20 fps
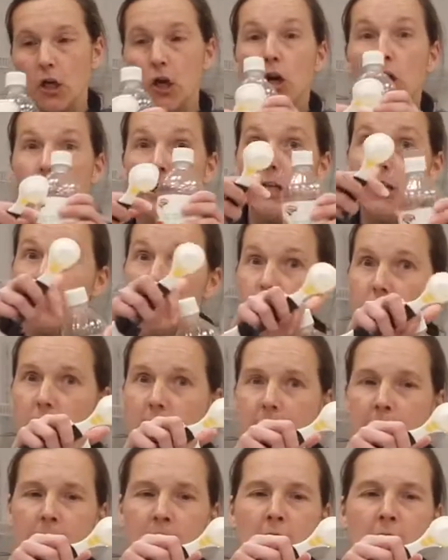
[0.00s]
could
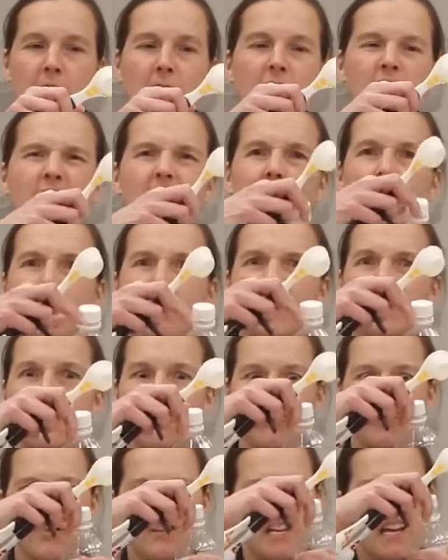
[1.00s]
use. So today we're gonna
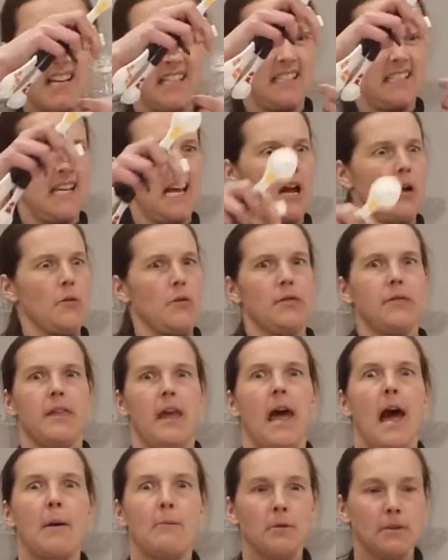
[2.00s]
test out
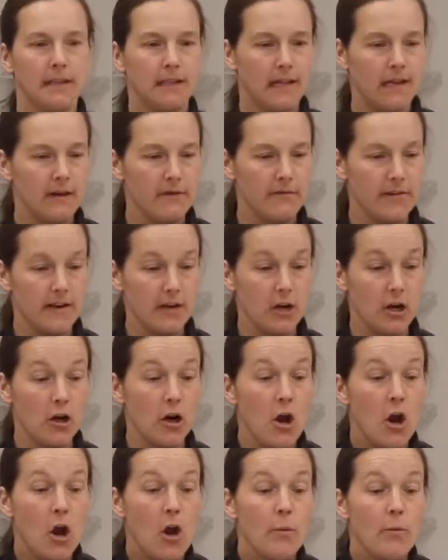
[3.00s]
the apple cider vinegar.
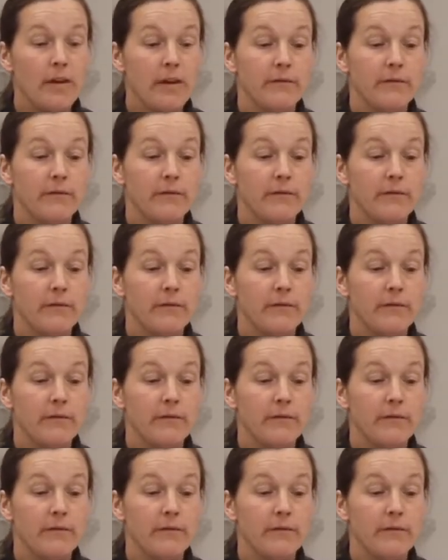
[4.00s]
We